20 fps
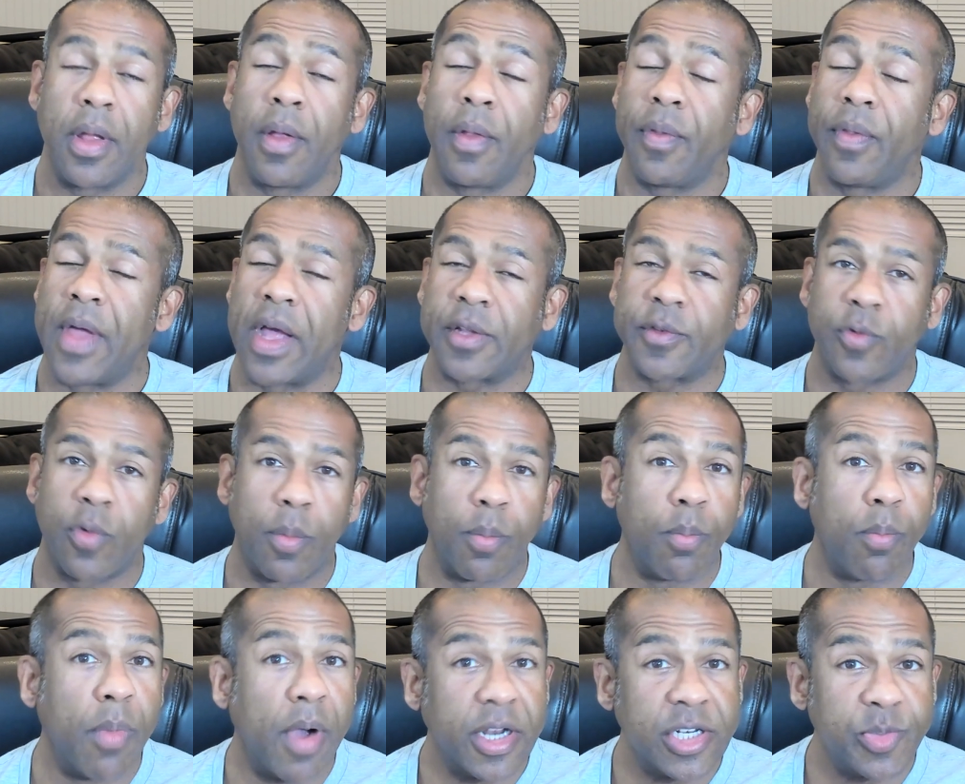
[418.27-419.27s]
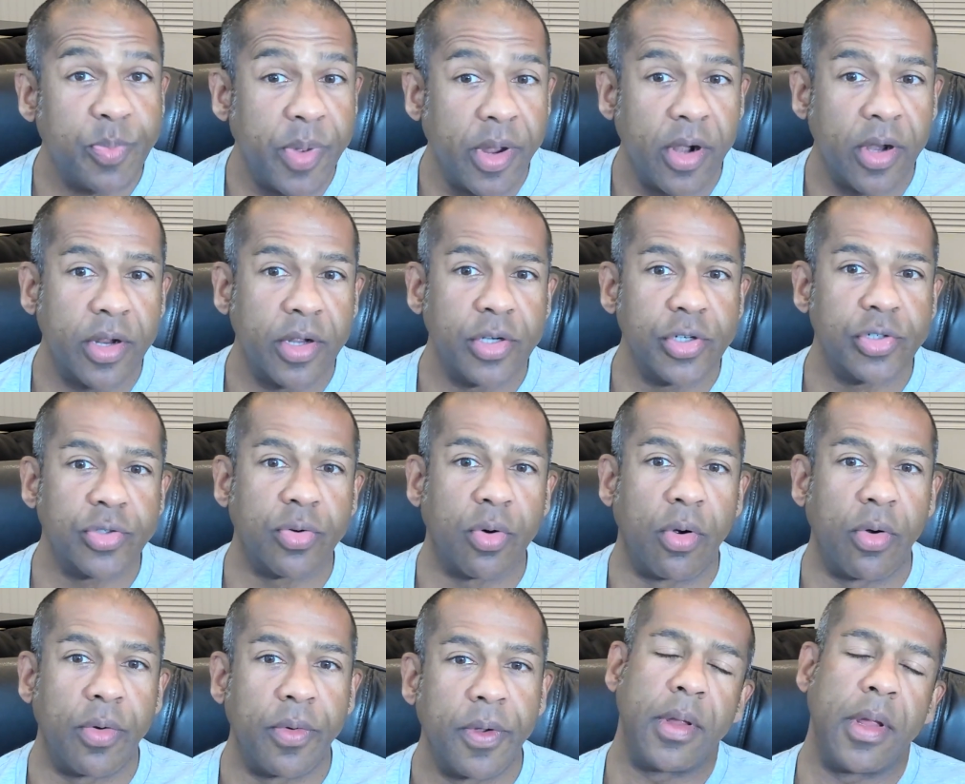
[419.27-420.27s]
That's for much better
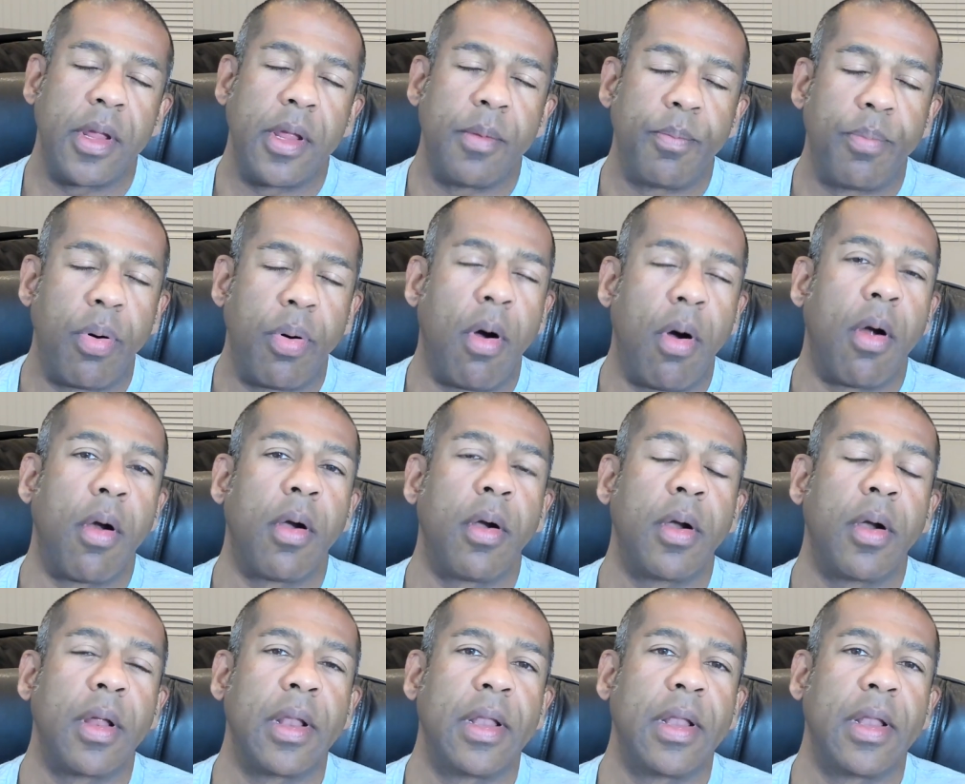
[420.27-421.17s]
control. In part,